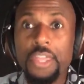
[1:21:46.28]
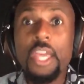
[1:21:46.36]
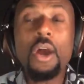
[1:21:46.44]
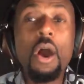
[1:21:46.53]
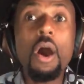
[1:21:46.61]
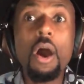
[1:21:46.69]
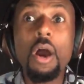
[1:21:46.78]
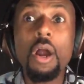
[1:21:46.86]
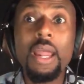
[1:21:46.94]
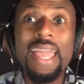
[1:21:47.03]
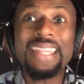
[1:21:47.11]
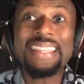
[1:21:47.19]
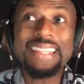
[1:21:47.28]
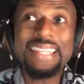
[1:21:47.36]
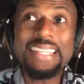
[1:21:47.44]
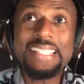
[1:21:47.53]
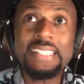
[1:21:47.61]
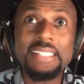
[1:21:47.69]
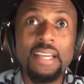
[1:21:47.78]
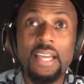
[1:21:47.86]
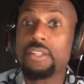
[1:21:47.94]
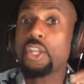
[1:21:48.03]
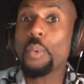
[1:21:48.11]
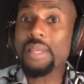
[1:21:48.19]
there are at least
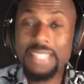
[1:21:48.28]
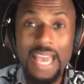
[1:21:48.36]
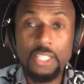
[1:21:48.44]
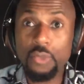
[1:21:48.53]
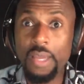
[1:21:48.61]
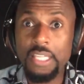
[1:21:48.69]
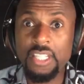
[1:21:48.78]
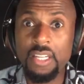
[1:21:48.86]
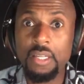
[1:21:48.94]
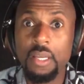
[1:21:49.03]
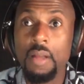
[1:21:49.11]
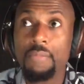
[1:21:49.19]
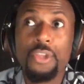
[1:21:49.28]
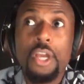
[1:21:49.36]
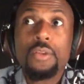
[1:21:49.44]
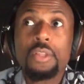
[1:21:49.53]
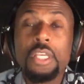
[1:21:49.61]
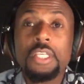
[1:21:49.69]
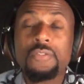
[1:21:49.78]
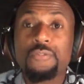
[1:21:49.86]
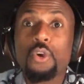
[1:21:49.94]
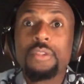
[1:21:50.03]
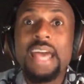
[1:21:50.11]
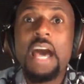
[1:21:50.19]
and no exaggeration there are at least
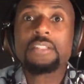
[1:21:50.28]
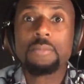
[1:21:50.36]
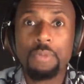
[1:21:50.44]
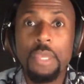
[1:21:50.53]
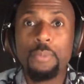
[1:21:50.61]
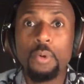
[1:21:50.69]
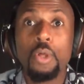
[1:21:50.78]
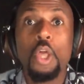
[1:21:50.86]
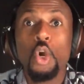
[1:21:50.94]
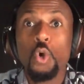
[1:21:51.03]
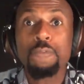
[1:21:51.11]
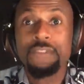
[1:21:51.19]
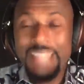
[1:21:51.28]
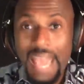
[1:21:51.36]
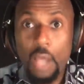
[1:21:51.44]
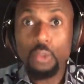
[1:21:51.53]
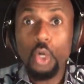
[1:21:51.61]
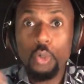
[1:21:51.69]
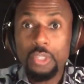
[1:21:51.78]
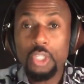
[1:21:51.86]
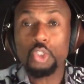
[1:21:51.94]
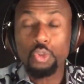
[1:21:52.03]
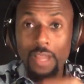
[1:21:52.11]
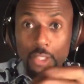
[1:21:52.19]
4000 people who've downloaded
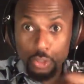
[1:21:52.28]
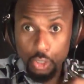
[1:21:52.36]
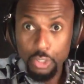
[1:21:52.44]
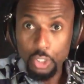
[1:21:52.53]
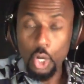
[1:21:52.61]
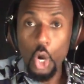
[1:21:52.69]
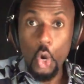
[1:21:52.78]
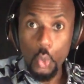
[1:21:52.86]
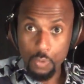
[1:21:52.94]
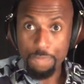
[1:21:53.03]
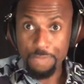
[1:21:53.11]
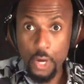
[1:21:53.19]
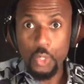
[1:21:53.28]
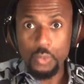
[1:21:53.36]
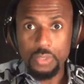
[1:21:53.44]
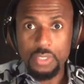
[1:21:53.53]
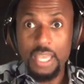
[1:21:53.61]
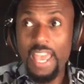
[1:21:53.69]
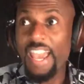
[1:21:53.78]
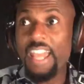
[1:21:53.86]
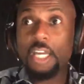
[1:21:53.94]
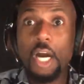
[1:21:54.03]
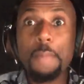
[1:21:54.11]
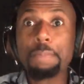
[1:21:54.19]
the trailer to their own phones
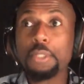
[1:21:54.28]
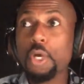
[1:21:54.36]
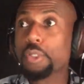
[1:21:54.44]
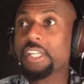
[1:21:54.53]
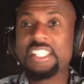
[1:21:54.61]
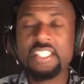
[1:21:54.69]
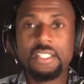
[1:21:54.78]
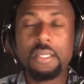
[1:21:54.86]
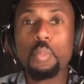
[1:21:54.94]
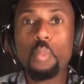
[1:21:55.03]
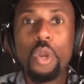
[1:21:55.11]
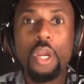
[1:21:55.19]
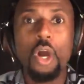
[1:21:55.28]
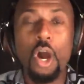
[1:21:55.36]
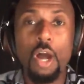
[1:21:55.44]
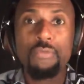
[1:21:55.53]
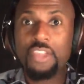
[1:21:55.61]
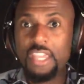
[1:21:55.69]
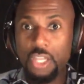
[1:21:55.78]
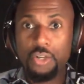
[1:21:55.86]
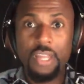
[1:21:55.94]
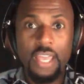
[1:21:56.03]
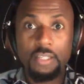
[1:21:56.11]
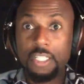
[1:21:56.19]
and uploaded it somewhere on the
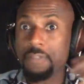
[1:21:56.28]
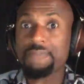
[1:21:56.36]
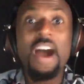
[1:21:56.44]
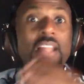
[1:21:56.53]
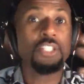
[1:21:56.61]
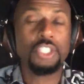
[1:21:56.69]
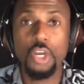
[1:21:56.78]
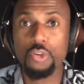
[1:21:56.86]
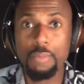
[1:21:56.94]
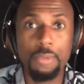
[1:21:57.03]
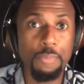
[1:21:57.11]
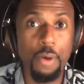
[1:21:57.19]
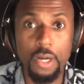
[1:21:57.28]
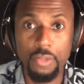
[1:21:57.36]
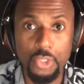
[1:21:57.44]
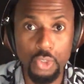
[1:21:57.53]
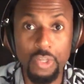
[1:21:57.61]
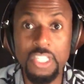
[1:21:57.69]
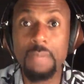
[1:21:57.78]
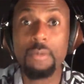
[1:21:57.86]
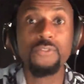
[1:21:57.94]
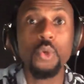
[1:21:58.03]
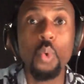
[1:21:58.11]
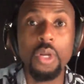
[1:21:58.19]
internet just volunteering to be part of the street team
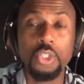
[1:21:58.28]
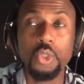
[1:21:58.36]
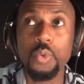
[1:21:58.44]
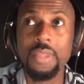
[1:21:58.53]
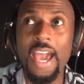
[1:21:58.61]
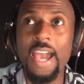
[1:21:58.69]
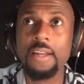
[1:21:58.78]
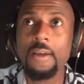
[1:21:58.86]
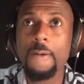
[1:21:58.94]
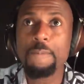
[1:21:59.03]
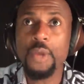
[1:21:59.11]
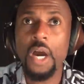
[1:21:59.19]
if you want to do that